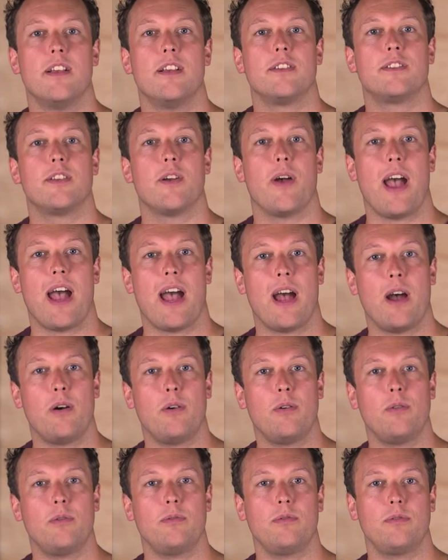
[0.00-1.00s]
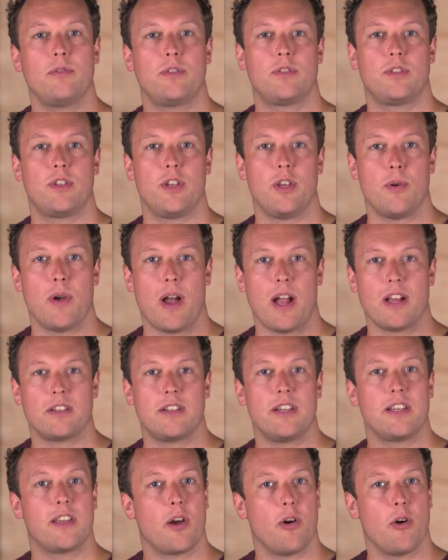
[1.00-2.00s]
So how do you
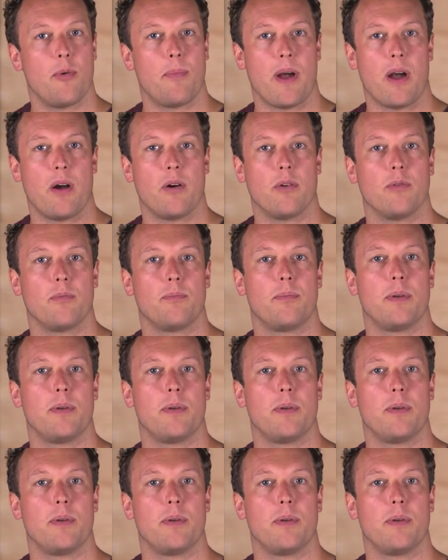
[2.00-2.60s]
actually go about